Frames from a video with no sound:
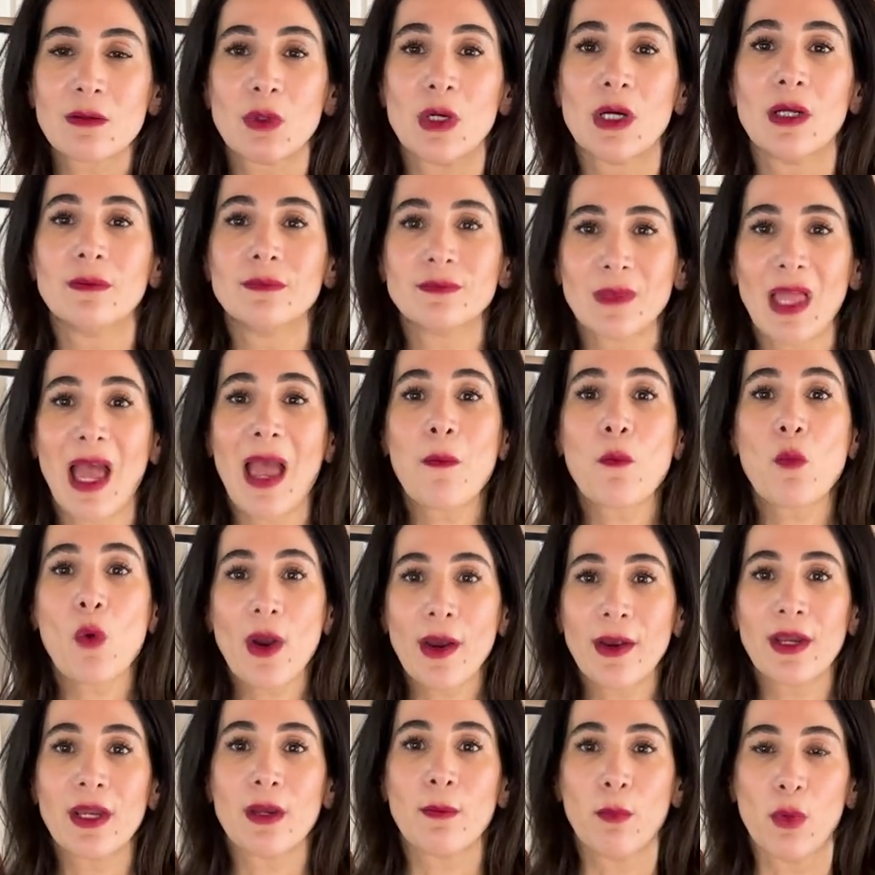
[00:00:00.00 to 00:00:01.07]
Well, I'm
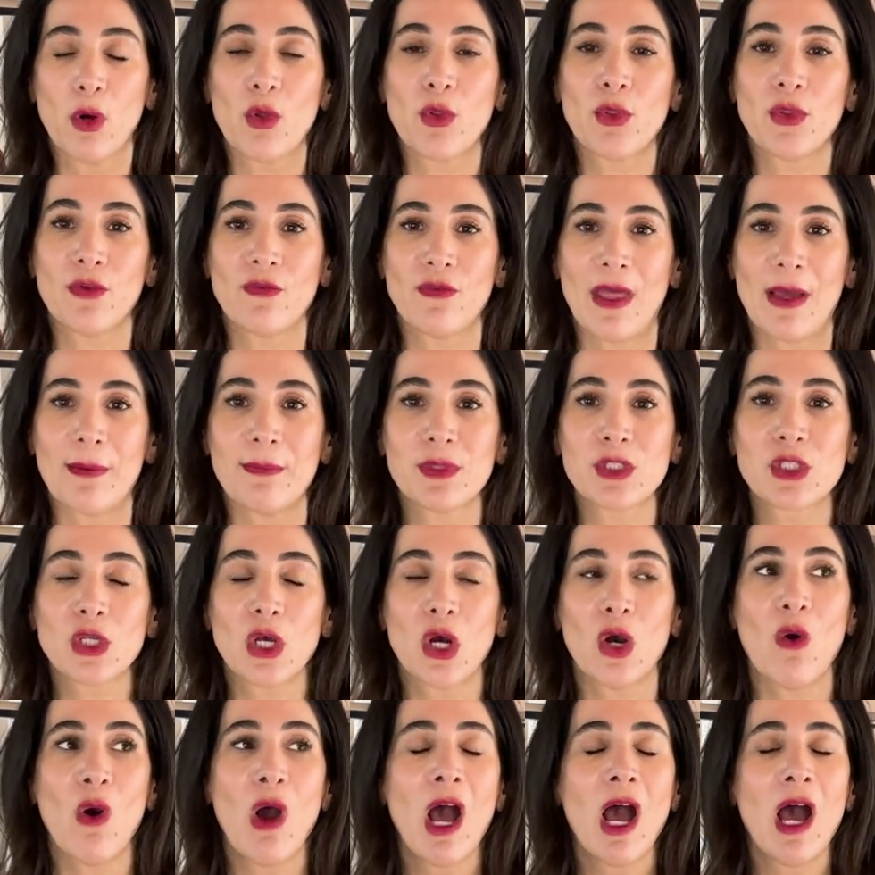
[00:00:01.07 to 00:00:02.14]
wearing both of them.
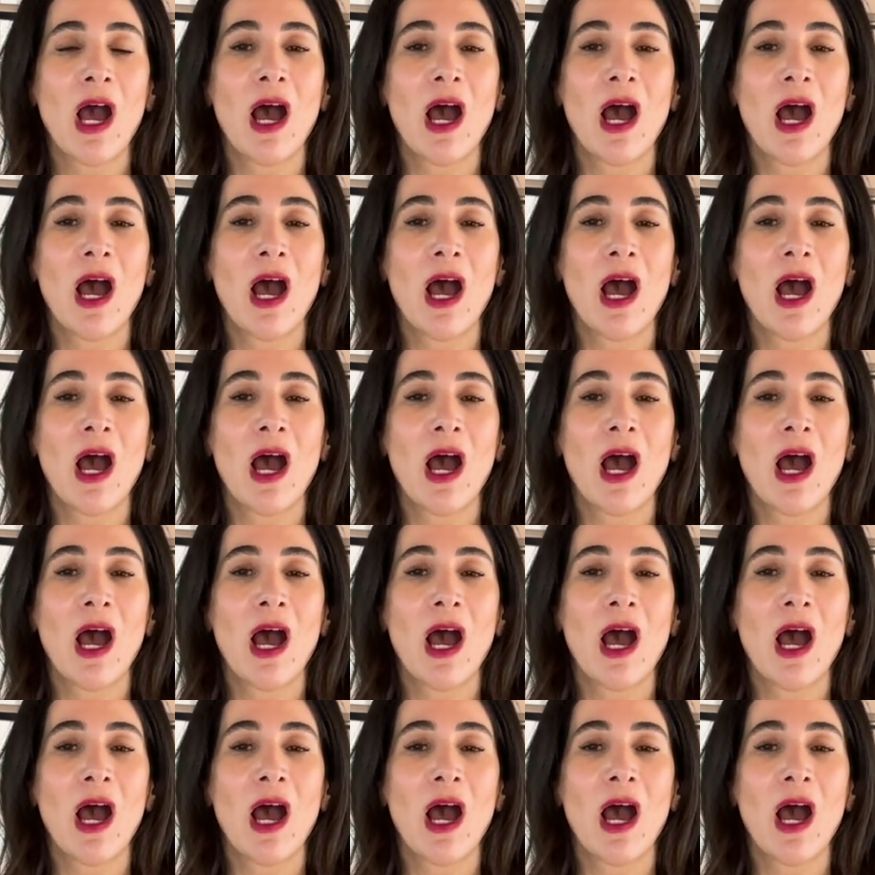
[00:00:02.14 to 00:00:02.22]
So